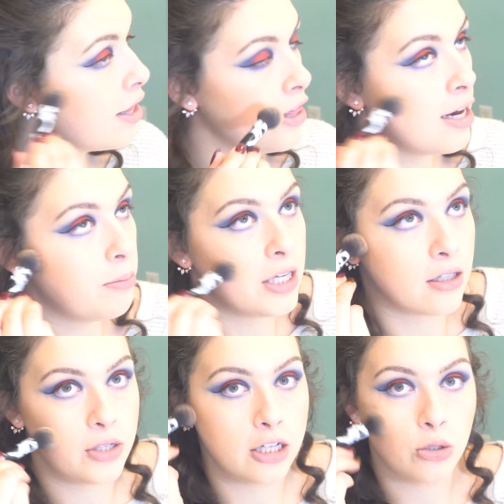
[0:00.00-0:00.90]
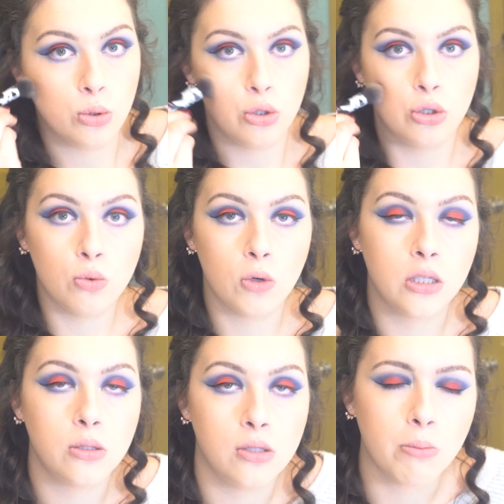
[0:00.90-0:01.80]
That being said, you do
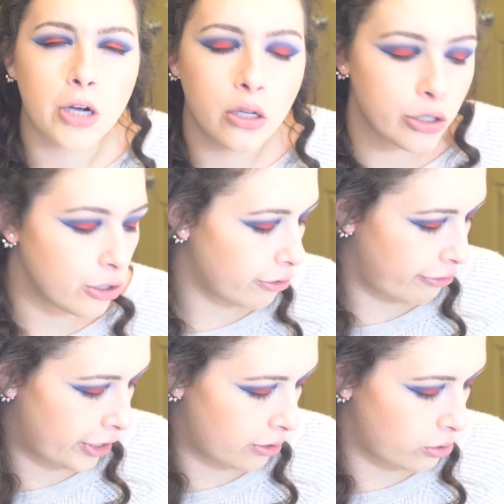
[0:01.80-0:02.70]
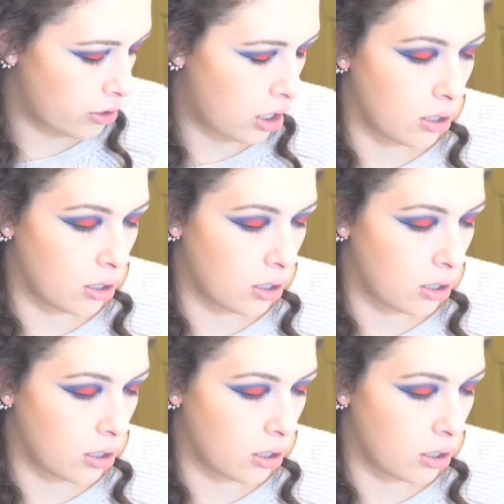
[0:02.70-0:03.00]
want some color in your face,